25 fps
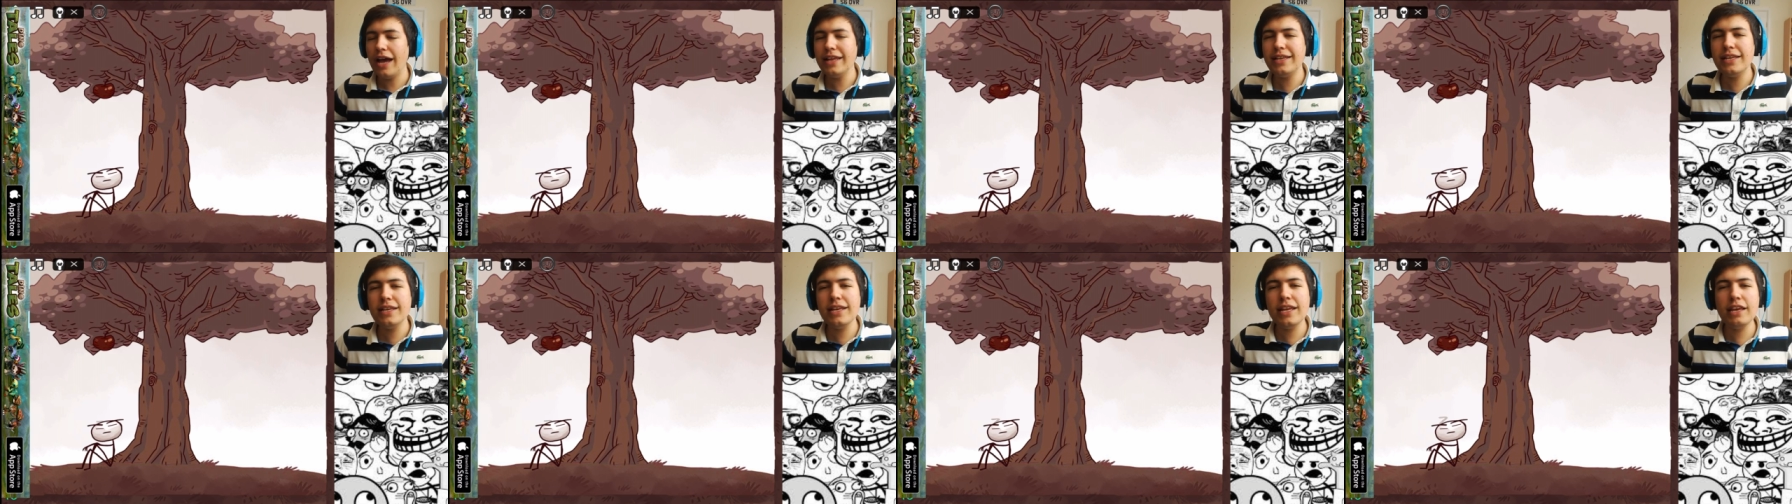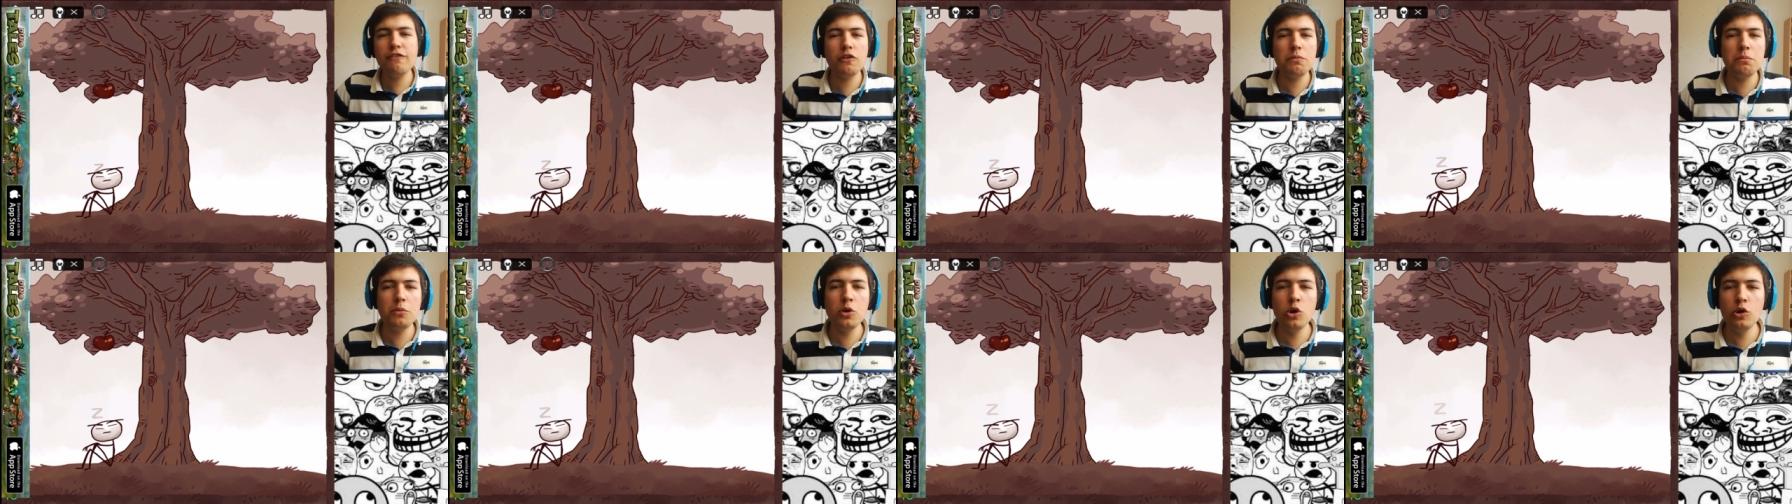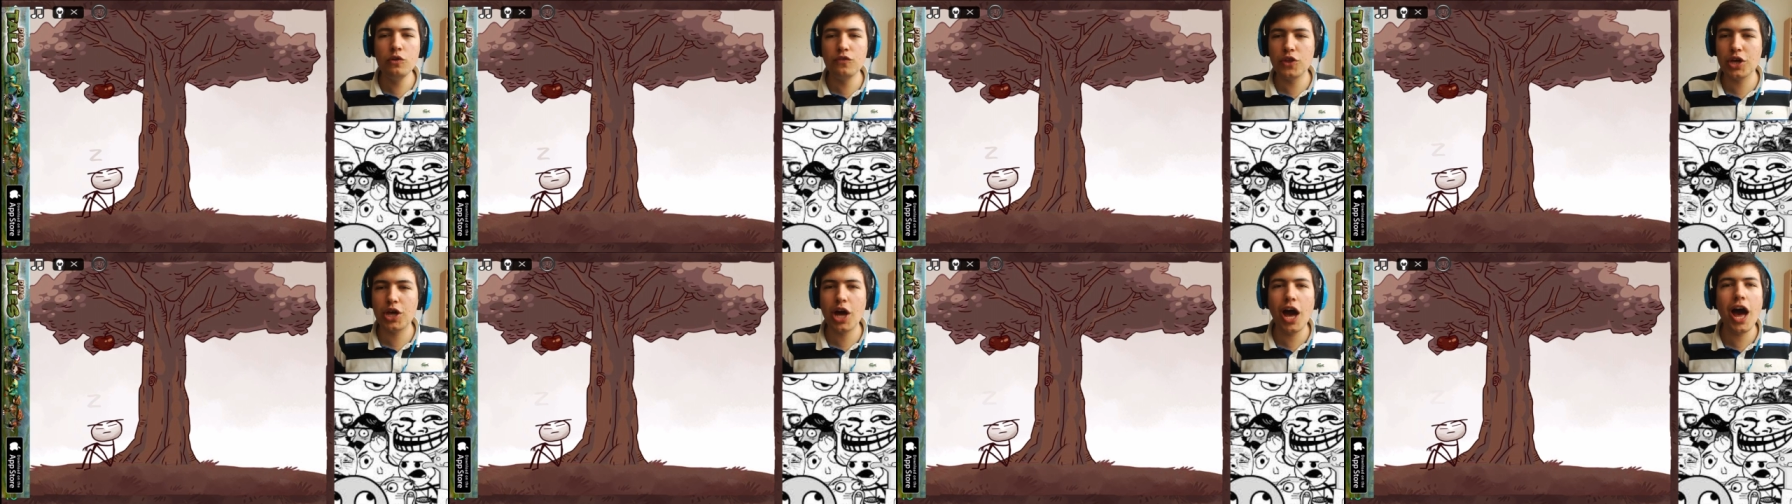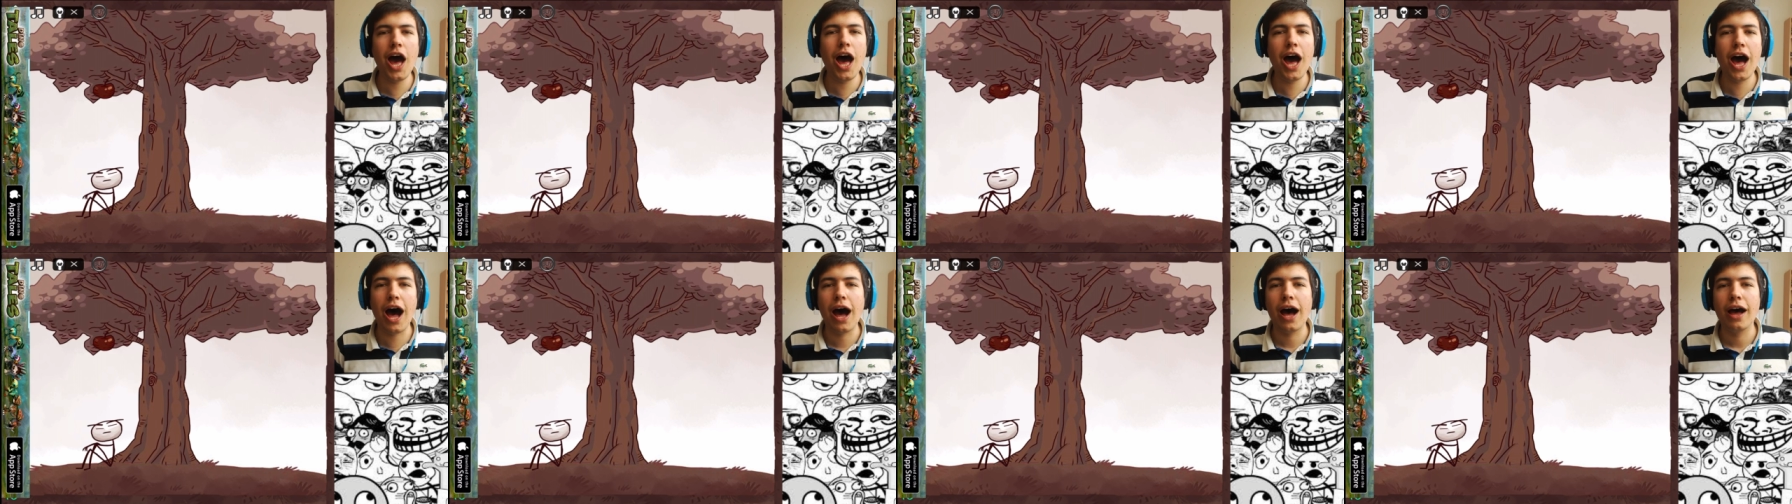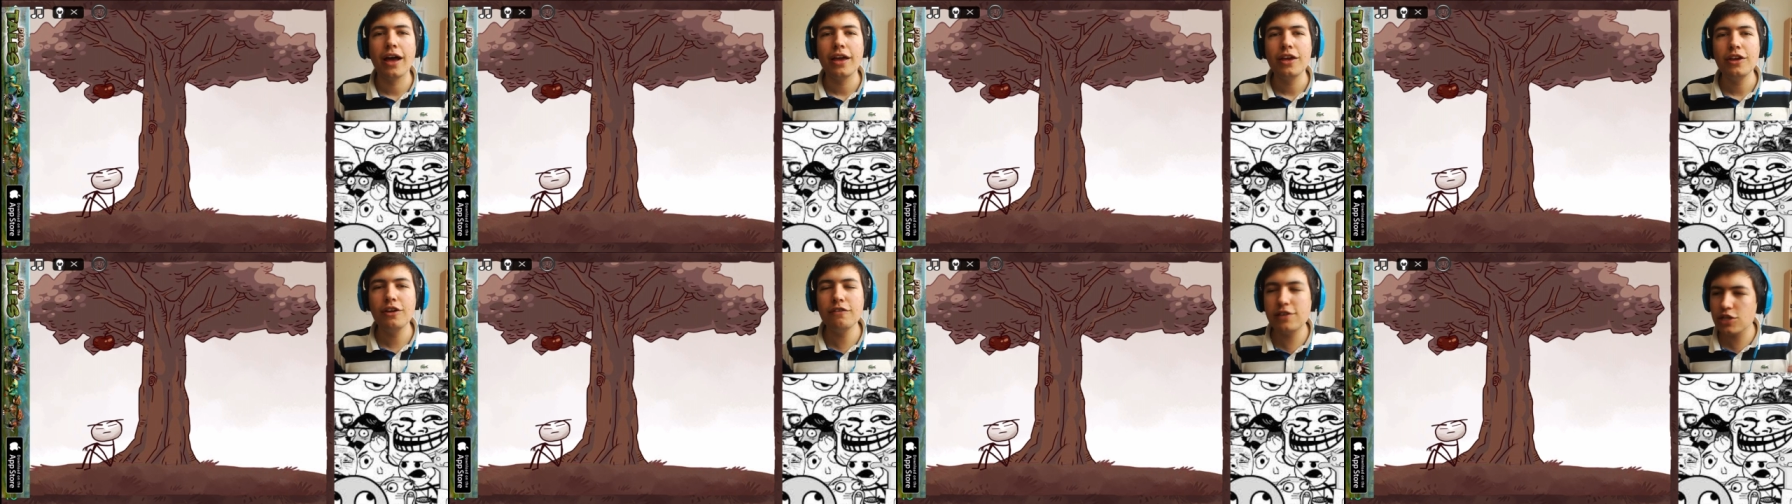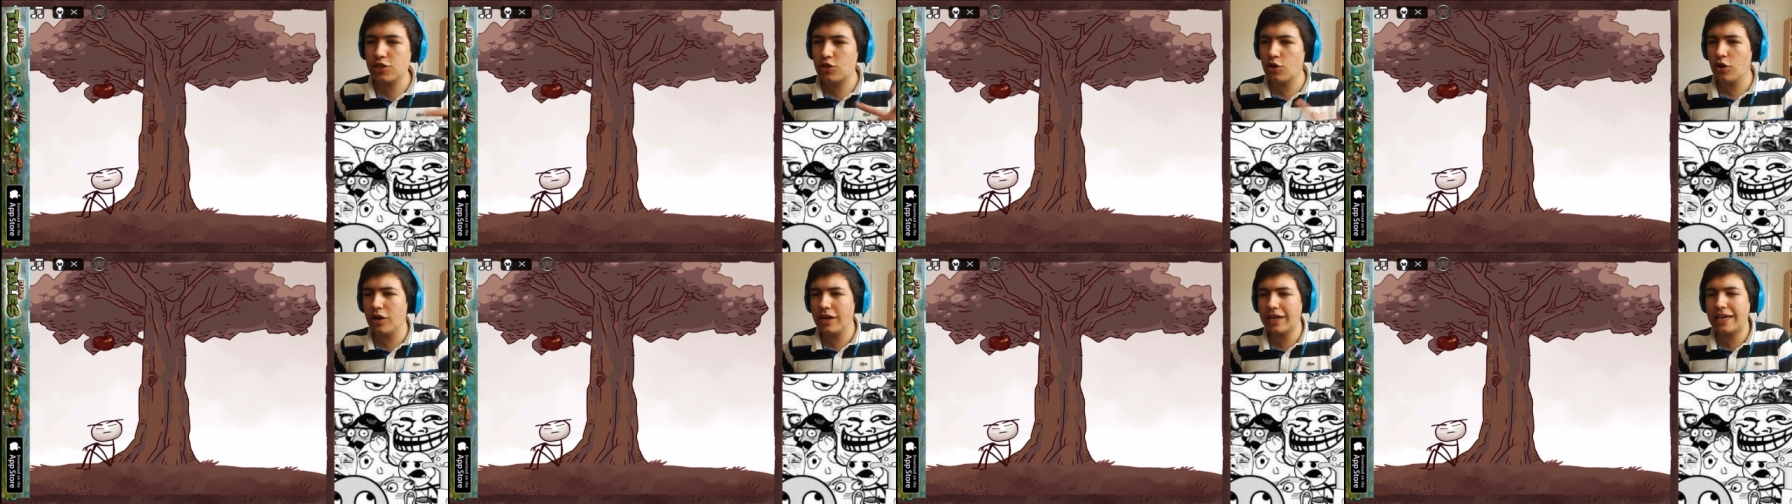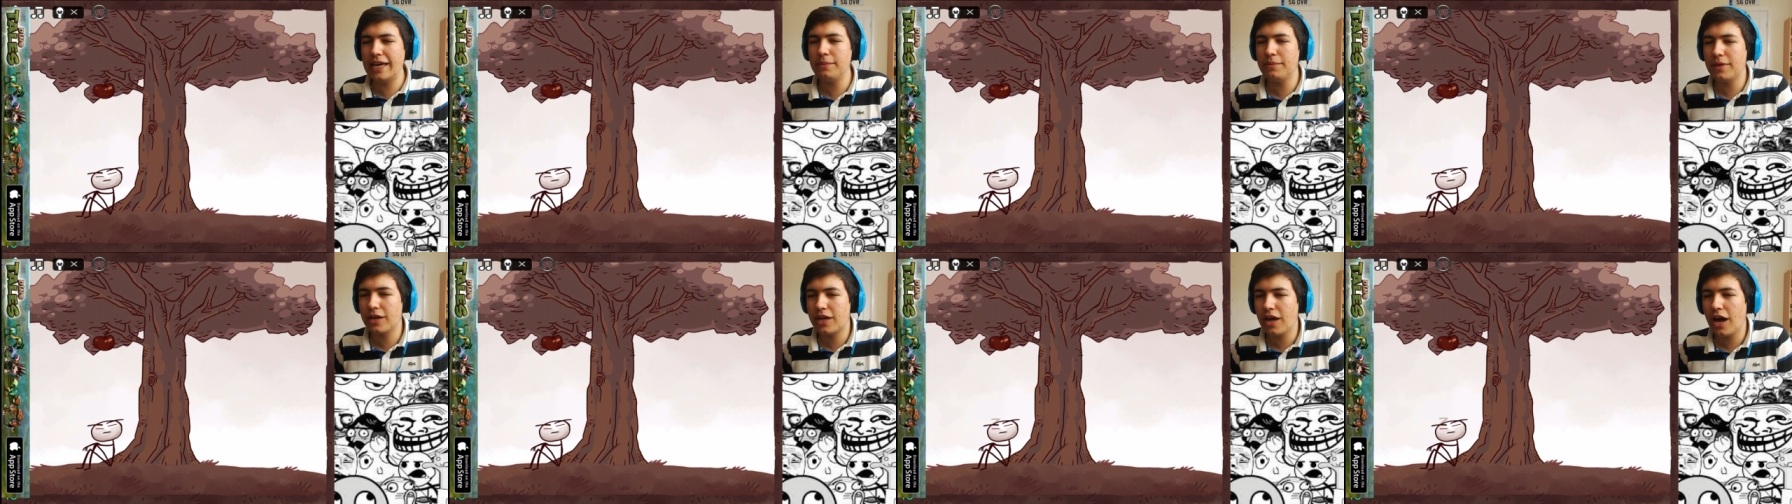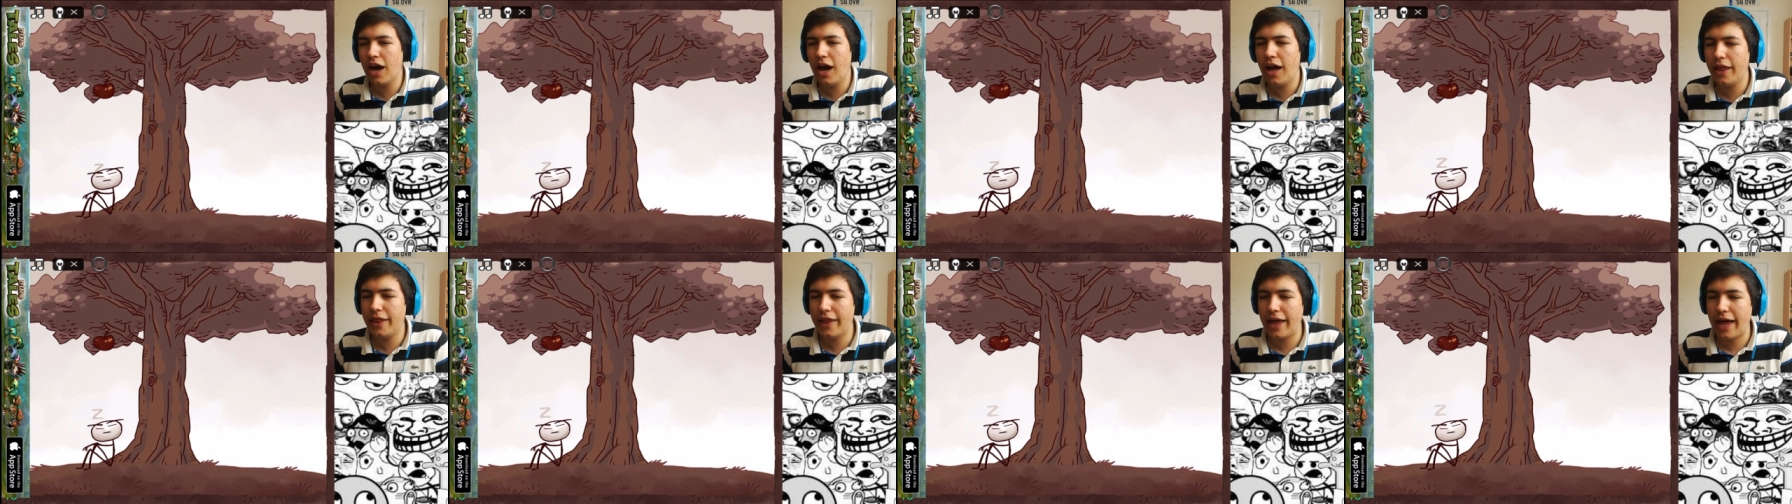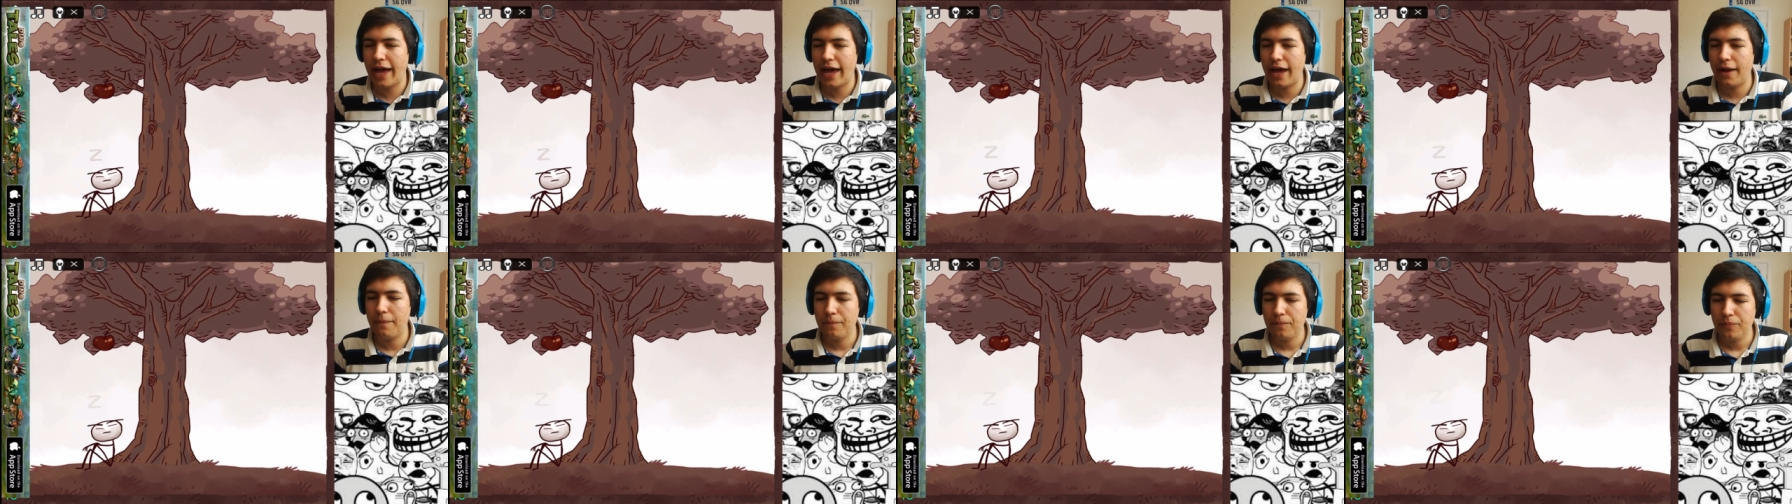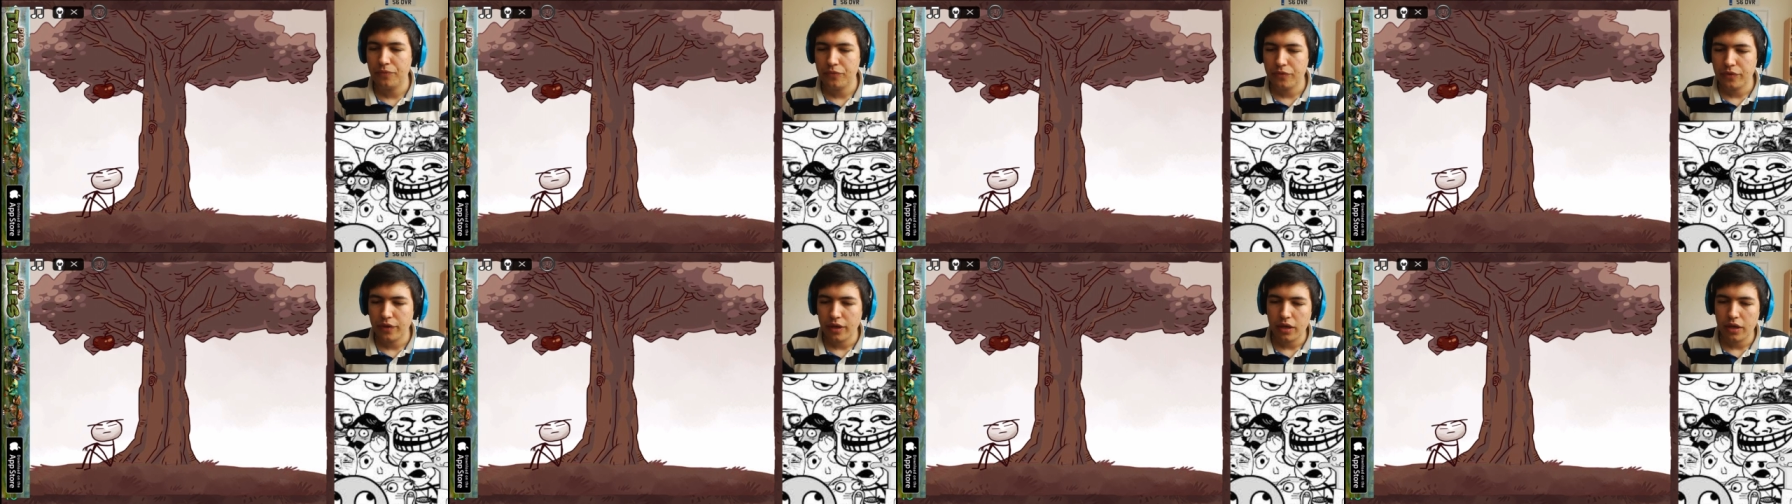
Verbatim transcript: I didn't even move the car! You've just gotta keep the car there.